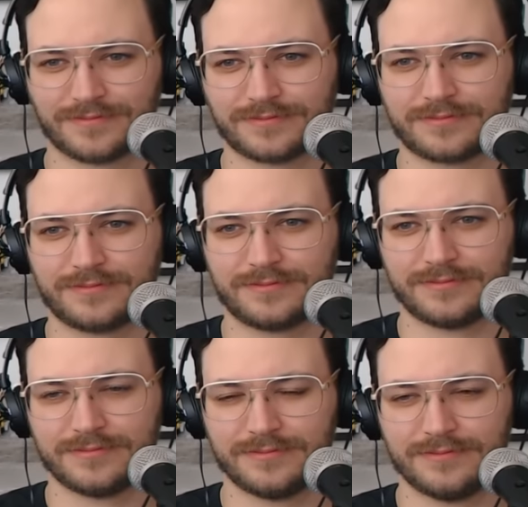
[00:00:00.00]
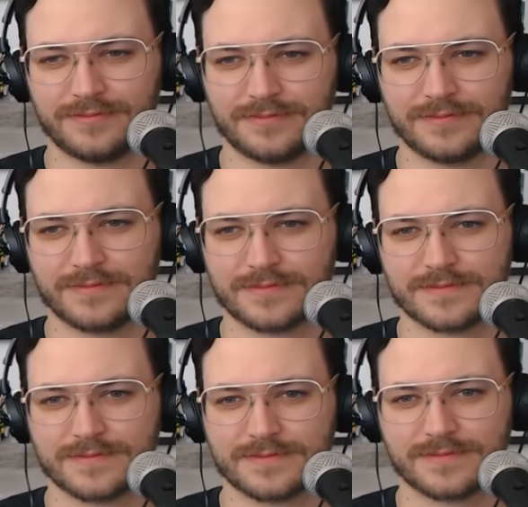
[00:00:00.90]

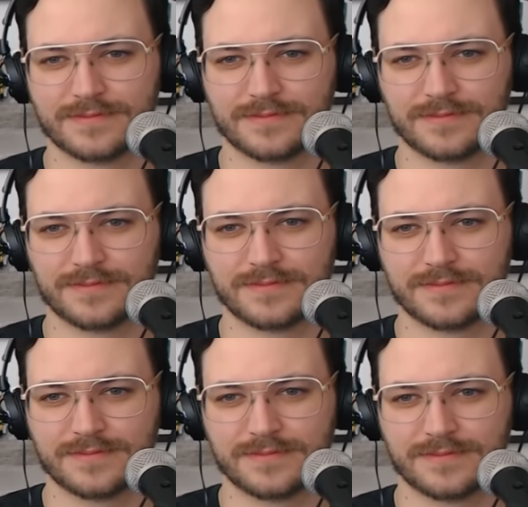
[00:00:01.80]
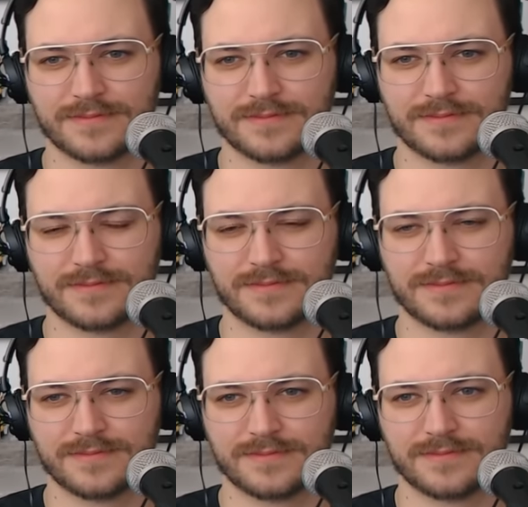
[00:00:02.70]

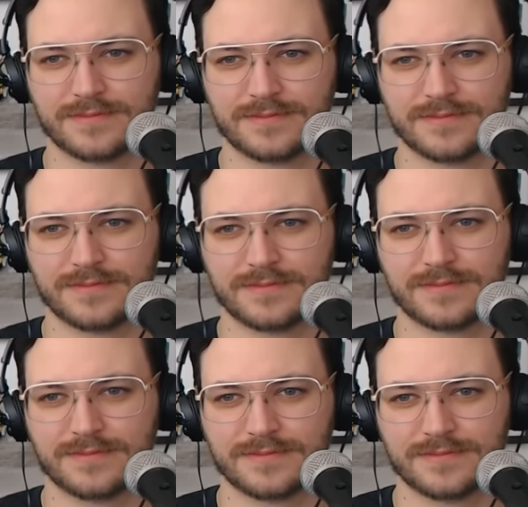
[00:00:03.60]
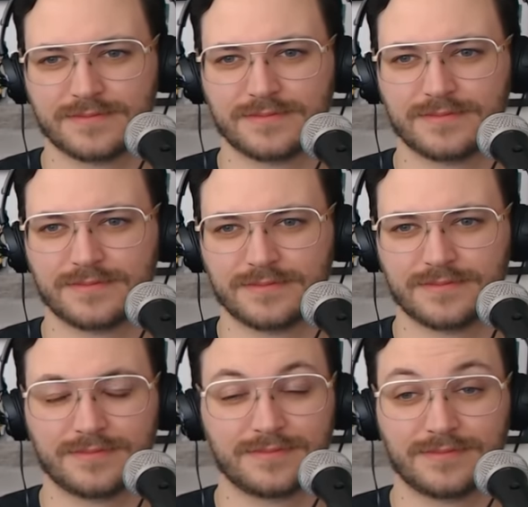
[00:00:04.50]

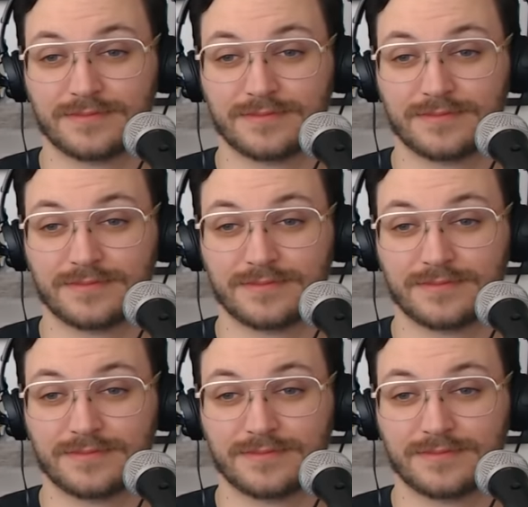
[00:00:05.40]
No words are spoken by the person on screen.